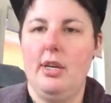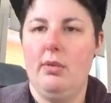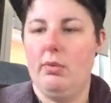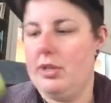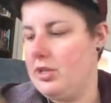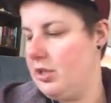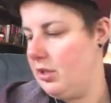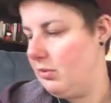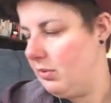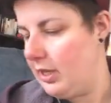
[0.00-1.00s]
which
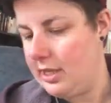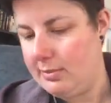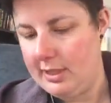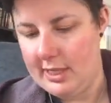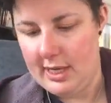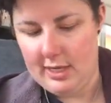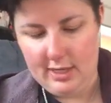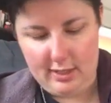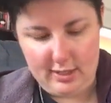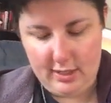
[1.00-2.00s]
you will need to be
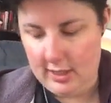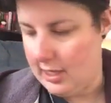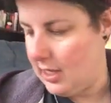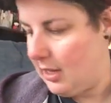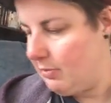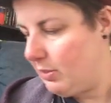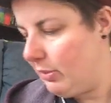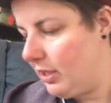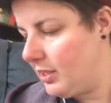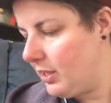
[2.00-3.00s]
taking. Some
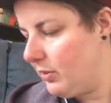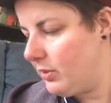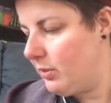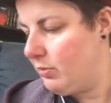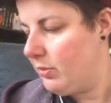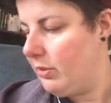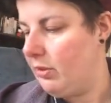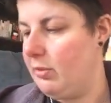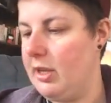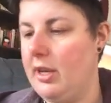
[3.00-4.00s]
things I also brought
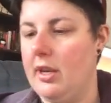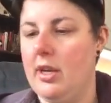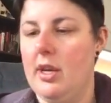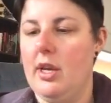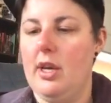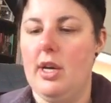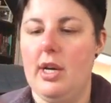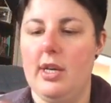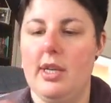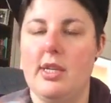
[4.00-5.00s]
with me
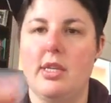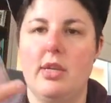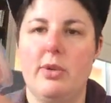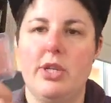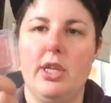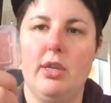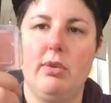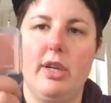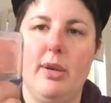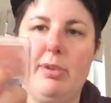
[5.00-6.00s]
are these squishy little
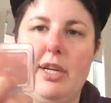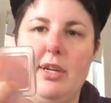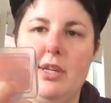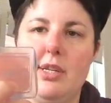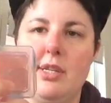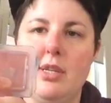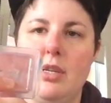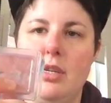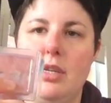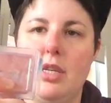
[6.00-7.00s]
earplugs.
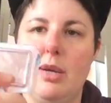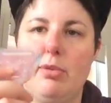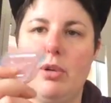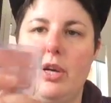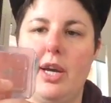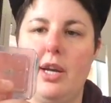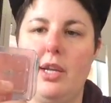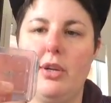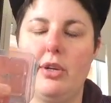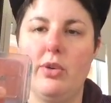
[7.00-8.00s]
They block out a
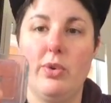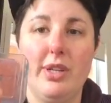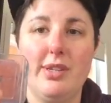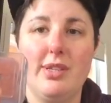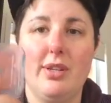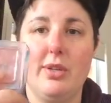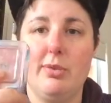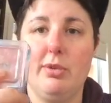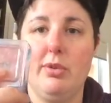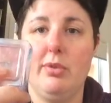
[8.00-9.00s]
lot of noise in the
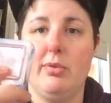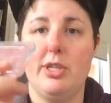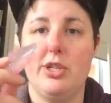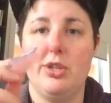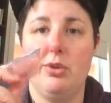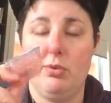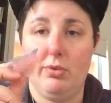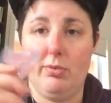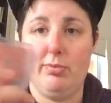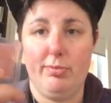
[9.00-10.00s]
hospital, which you
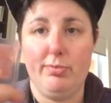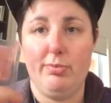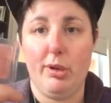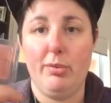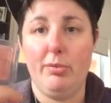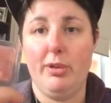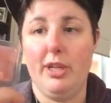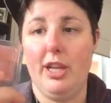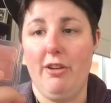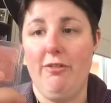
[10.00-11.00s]
will probably
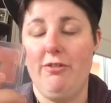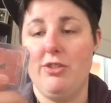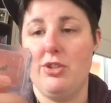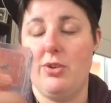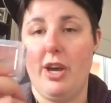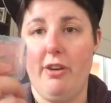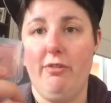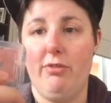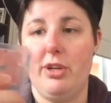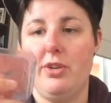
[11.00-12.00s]
love to
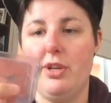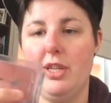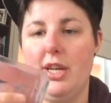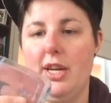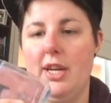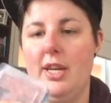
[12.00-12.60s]
have when you're in there,